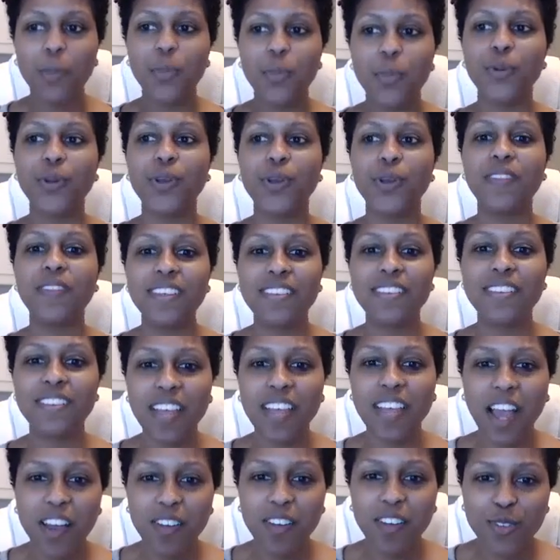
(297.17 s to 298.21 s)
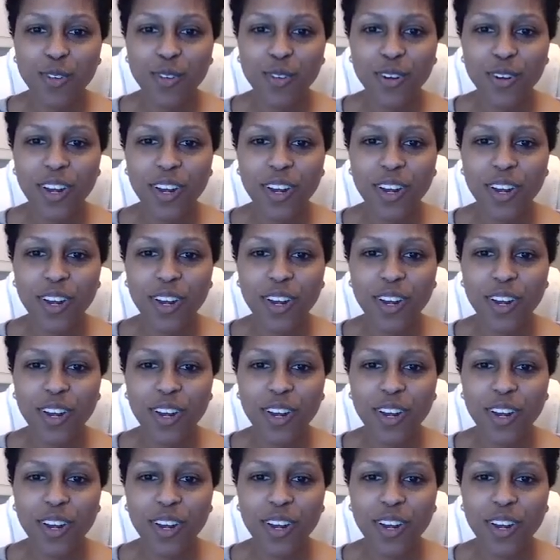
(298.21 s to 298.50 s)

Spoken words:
I breathed a sigh of